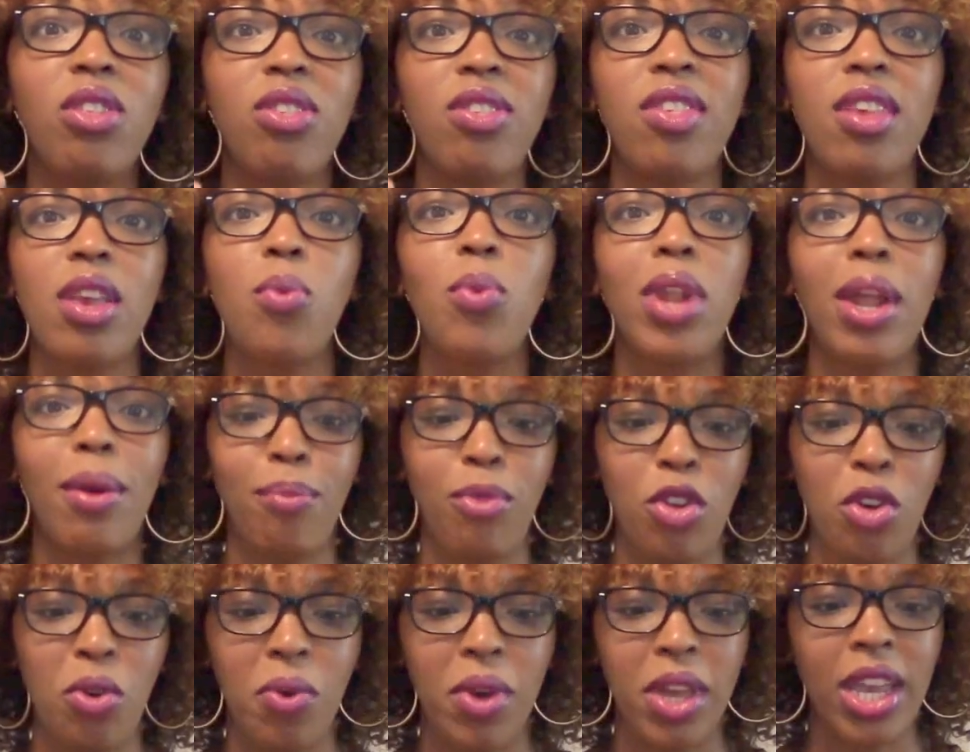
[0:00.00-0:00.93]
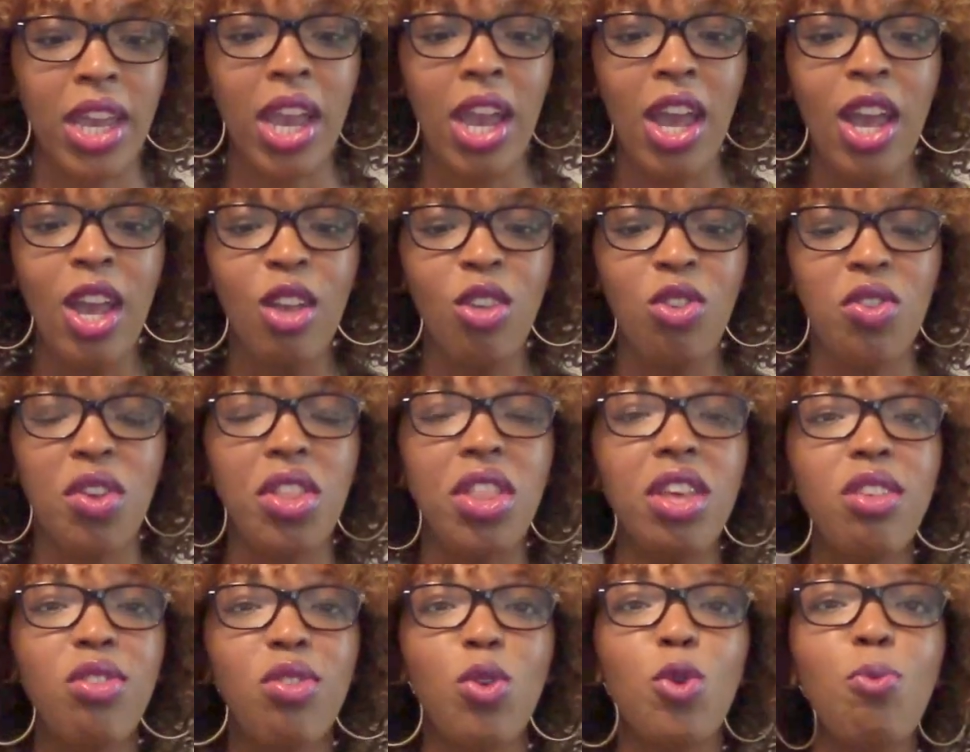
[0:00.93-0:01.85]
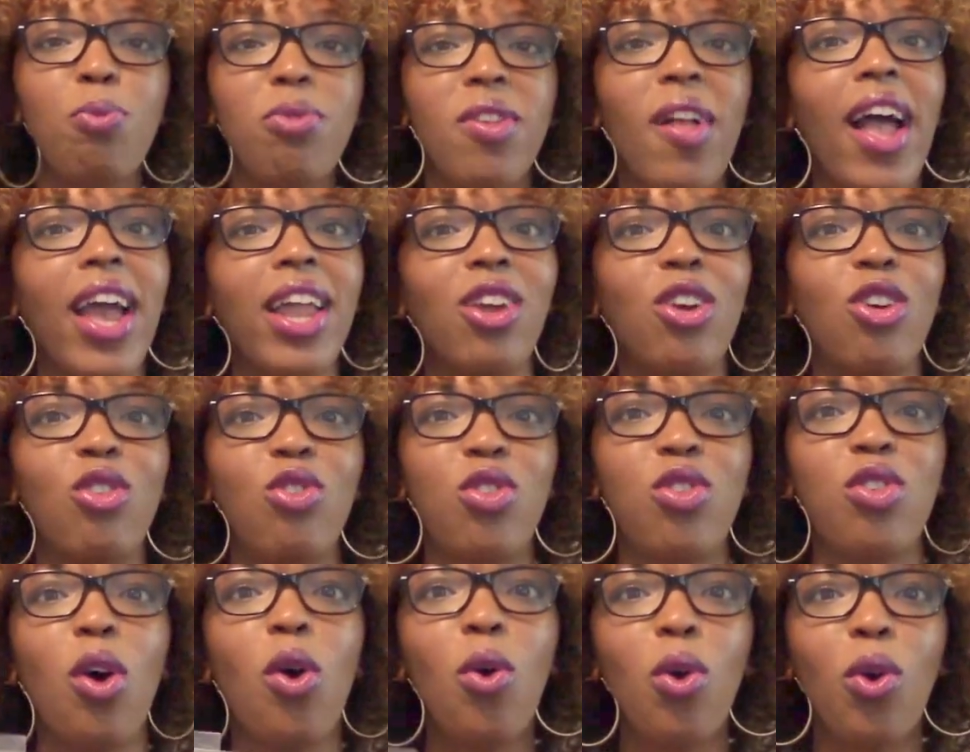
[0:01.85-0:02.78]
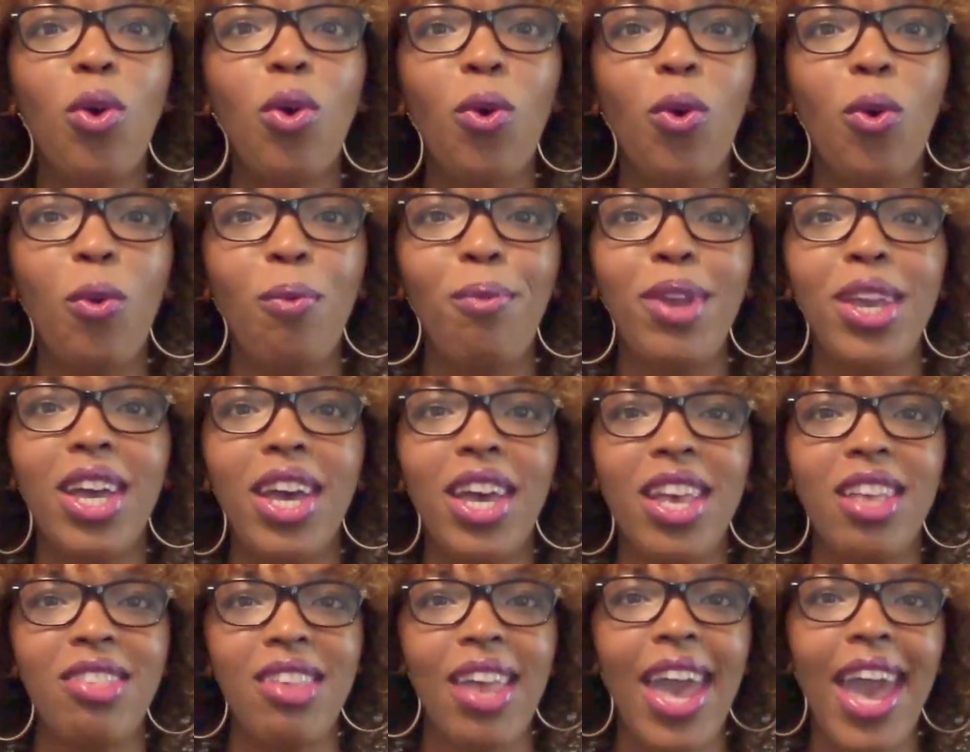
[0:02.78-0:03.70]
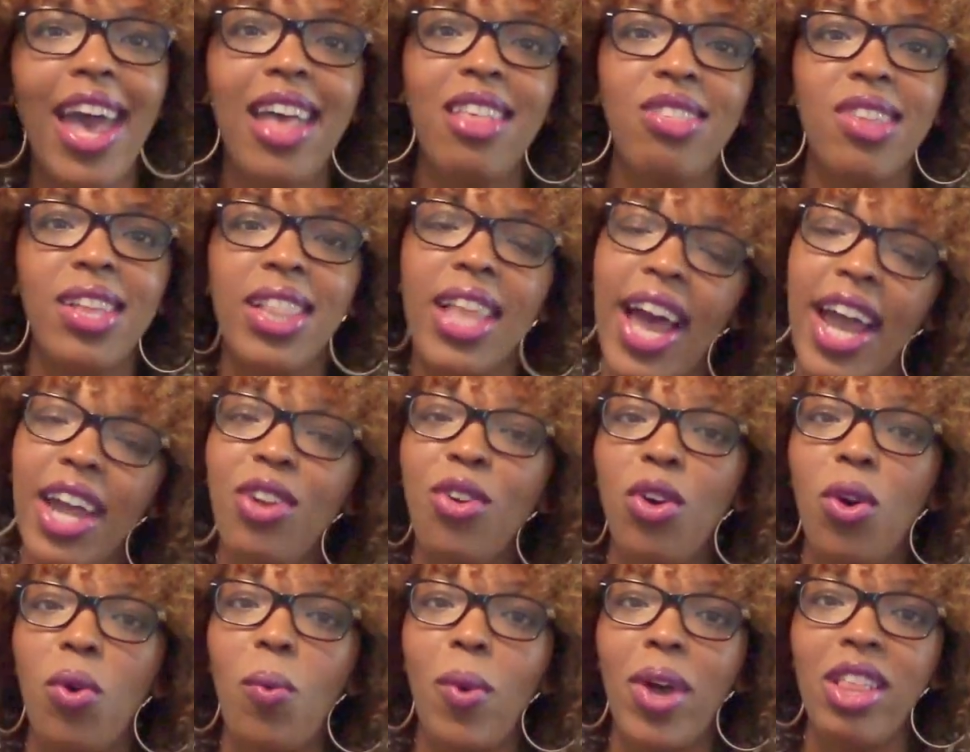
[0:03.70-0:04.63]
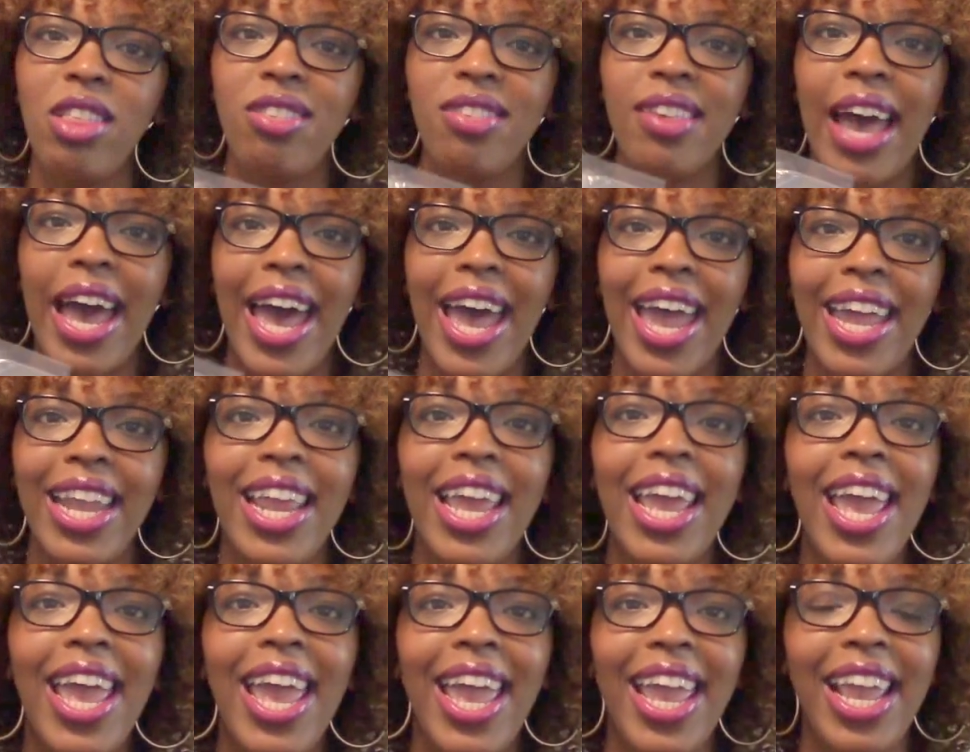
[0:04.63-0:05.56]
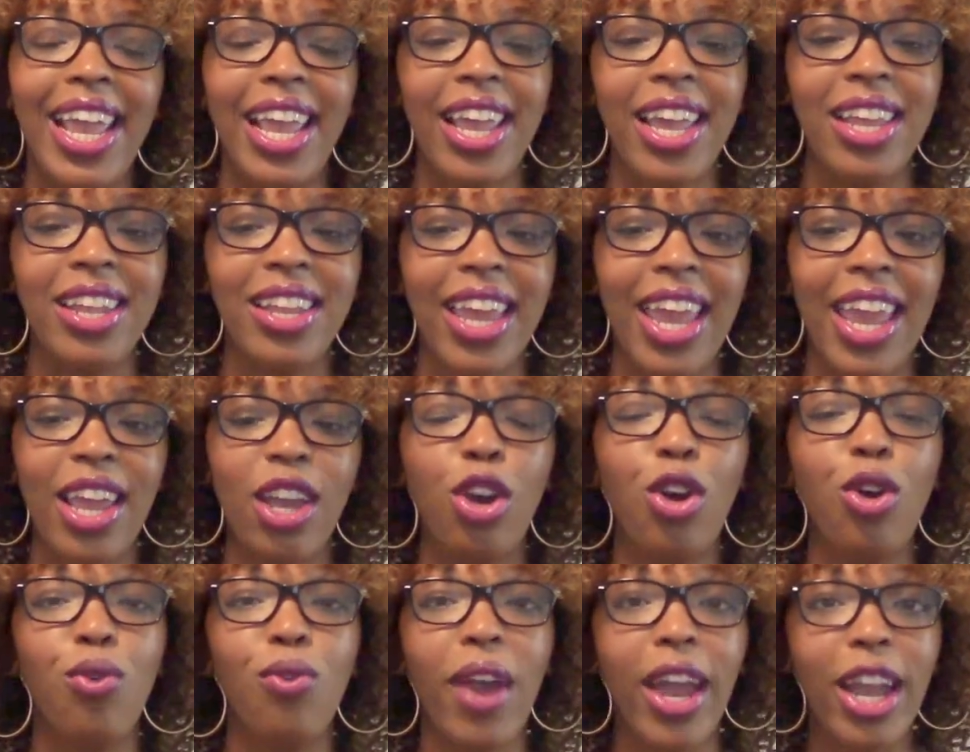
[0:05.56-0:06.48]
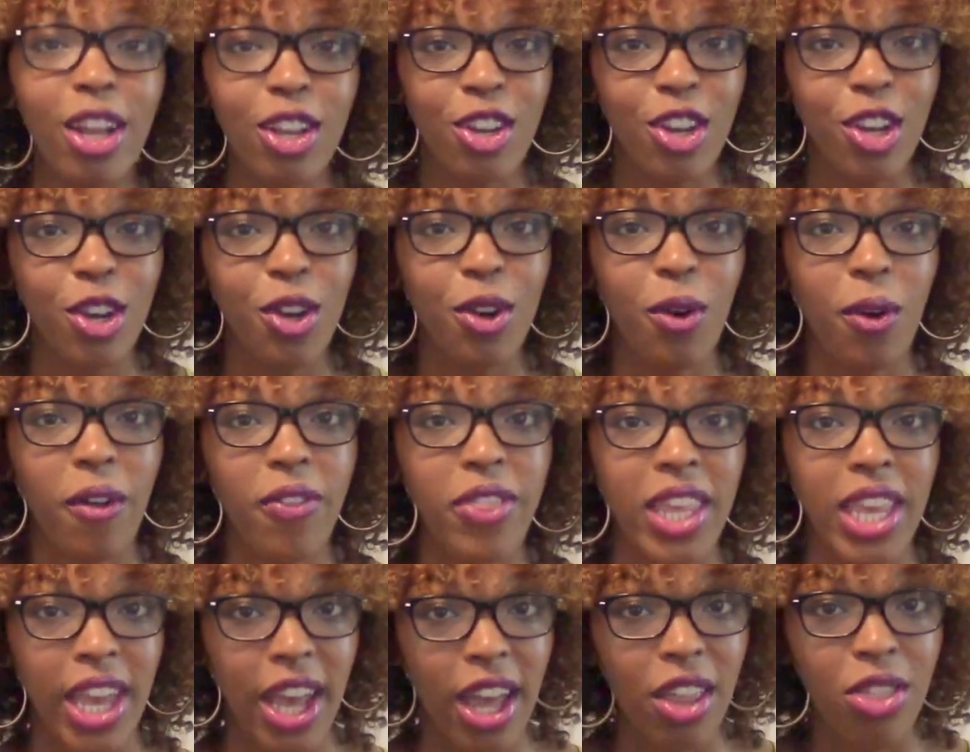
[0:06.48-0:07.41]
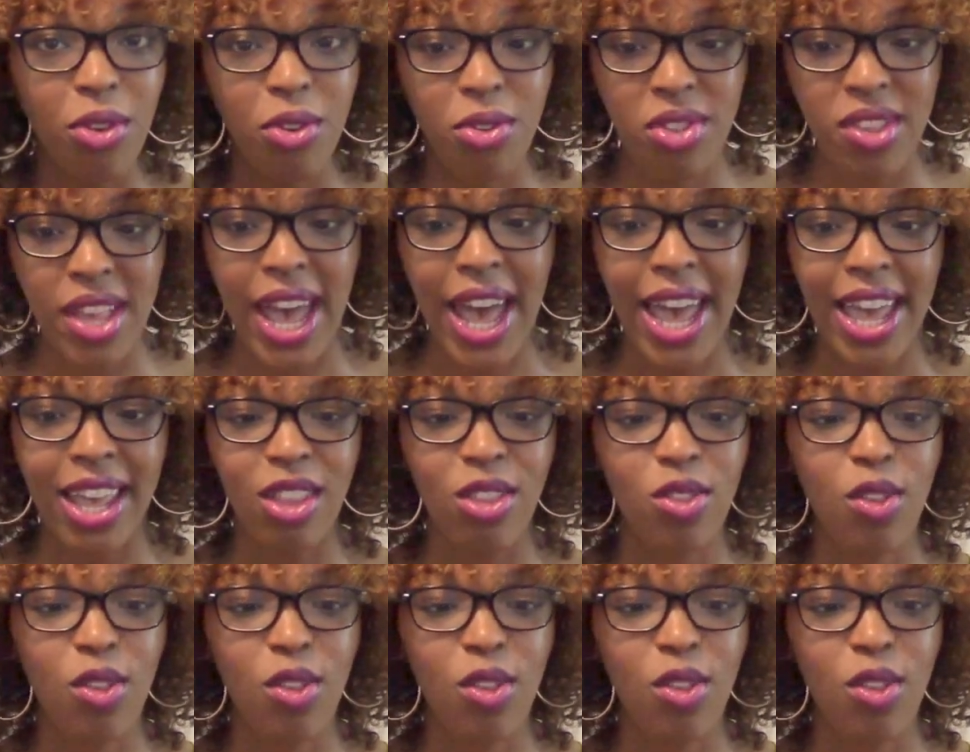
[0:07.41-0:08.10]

see what I'm doing. So this Oops Liner is so cool because it has the liner on one side and a corrector on the other side.